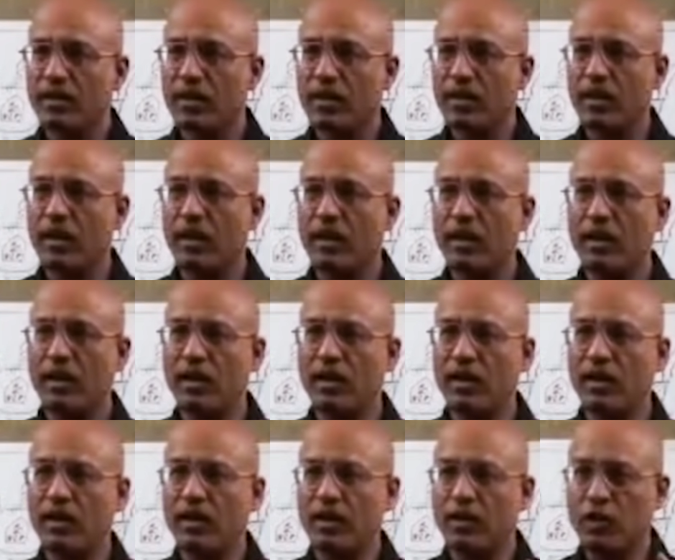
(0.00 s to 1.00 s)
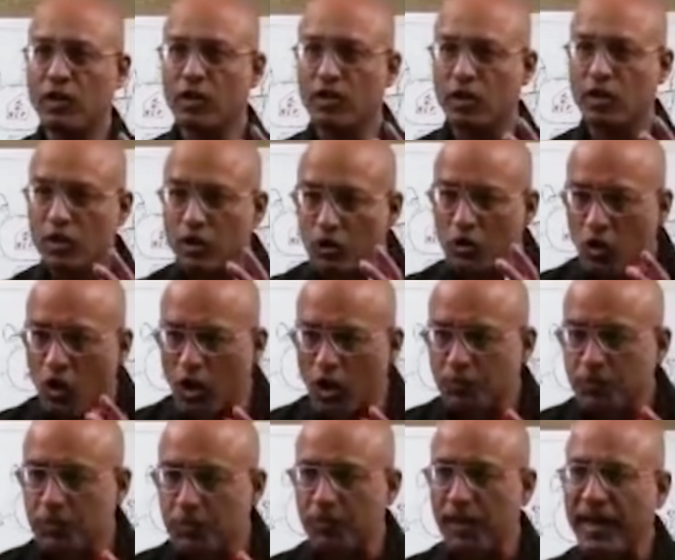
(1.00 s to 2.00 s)
uh, wrong
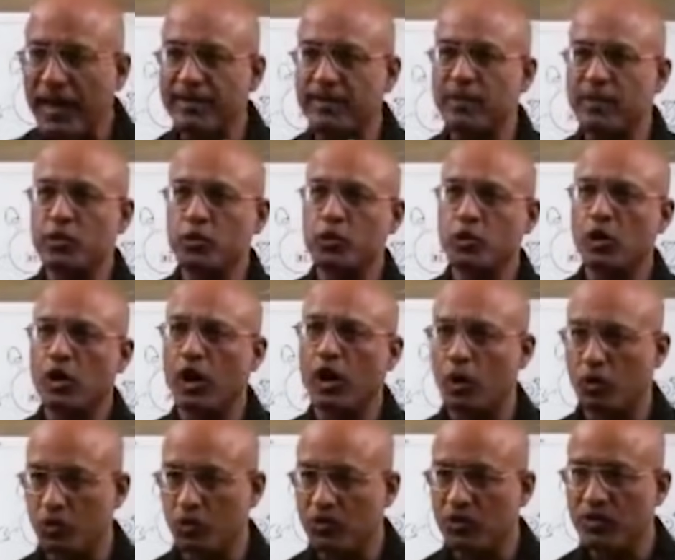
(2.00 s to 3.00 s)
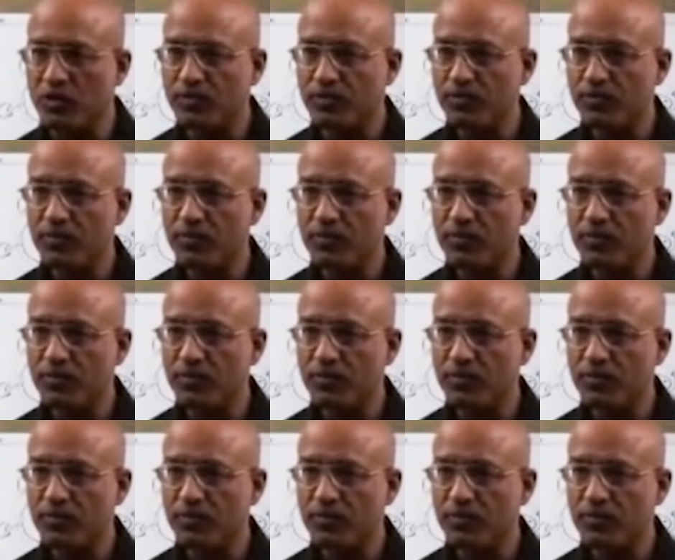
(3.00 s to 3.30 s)
people enter into your house,